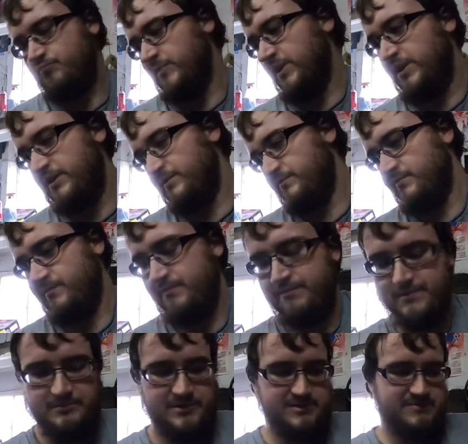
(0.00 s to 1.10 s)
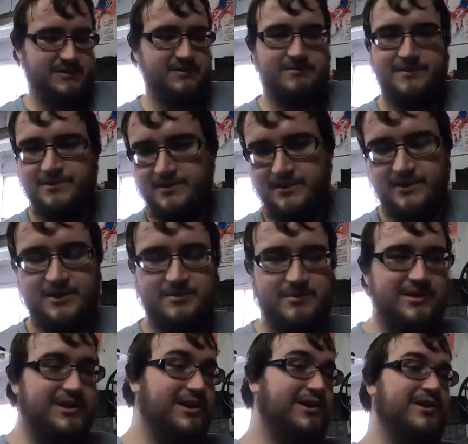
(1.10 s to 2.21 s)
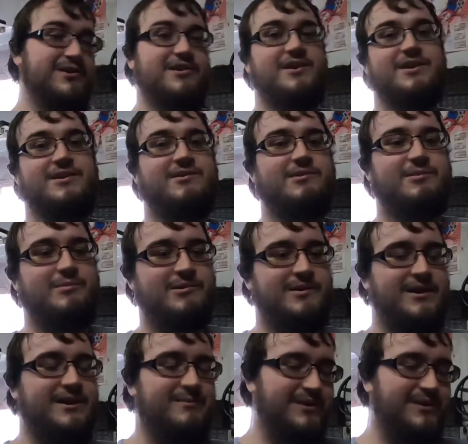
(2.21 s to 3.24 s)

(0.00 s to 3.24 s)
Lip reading: And for the most part, when they're talking to me, they are talking to a moron.